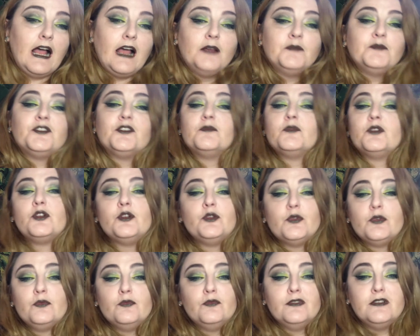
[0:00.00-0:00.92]
I'm someone
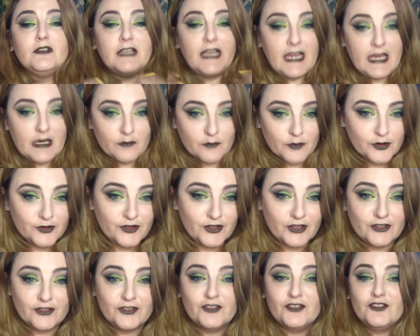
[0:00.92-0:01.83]
who can't
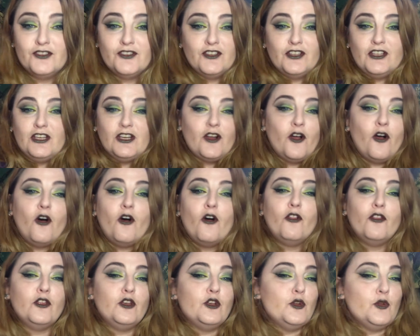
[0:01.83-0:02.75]
resist seeing
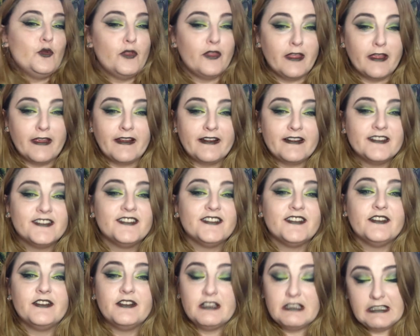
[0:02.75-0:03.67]
all the new
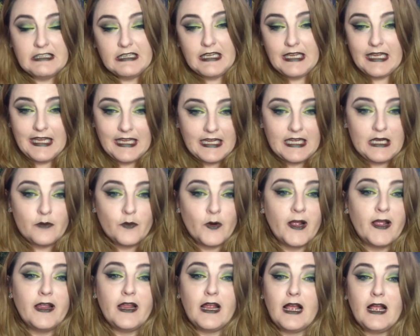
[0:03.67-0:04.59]
things.
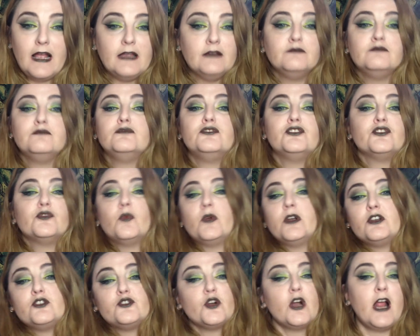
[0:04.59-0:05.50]
Anyway, I just
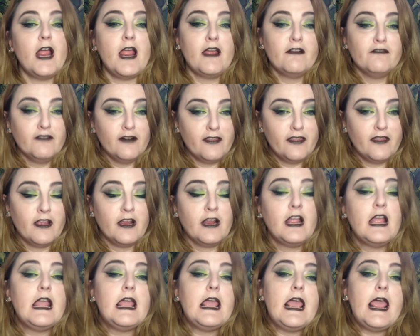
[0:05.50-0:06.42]
want to try
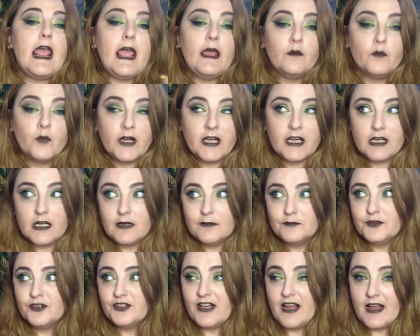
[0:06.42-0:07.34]
everything. And when it
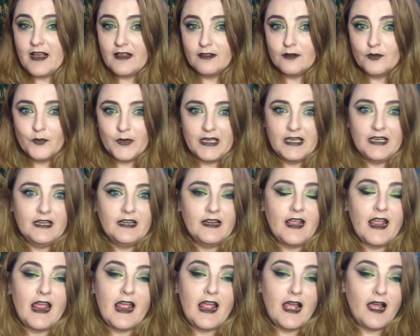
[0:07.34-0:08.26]
comes to
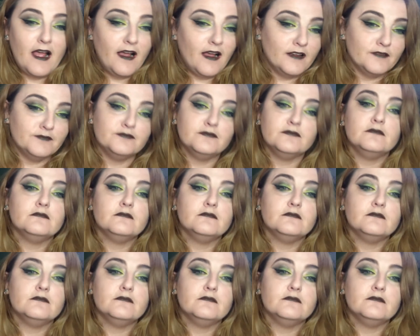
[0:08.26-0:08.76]
Halloween, I,